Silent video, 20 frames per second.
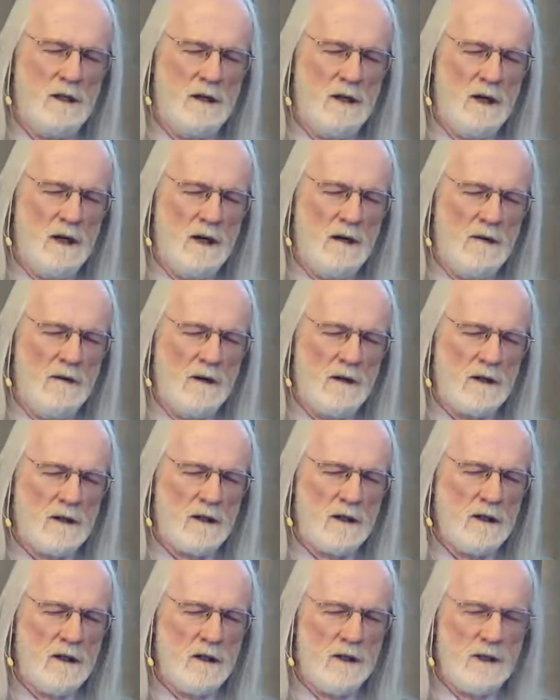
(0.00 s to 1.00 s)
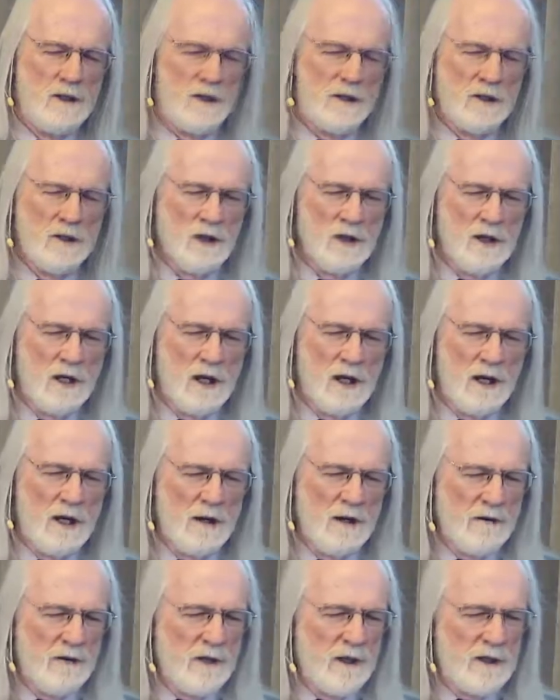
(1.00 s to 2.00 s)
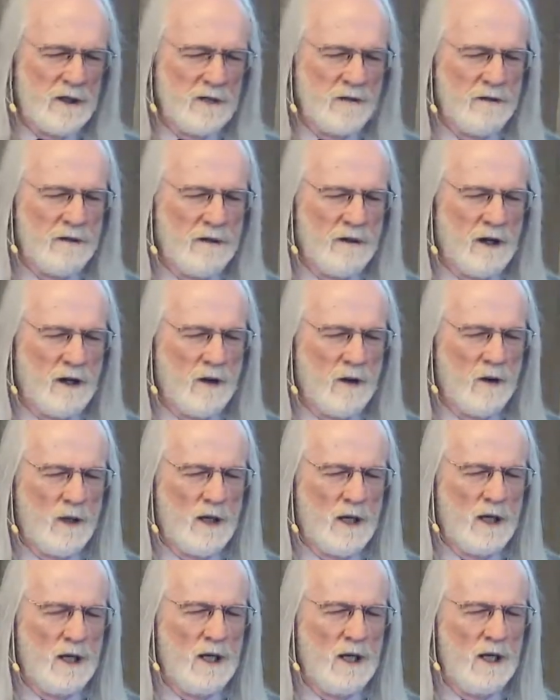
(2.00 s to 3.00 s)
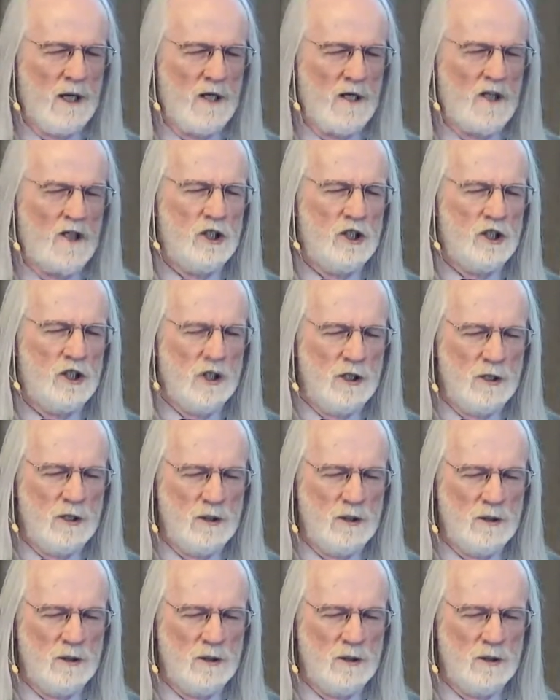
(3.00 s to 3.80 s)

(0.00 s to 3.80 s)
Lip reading: of unconditional love that is flowing into you?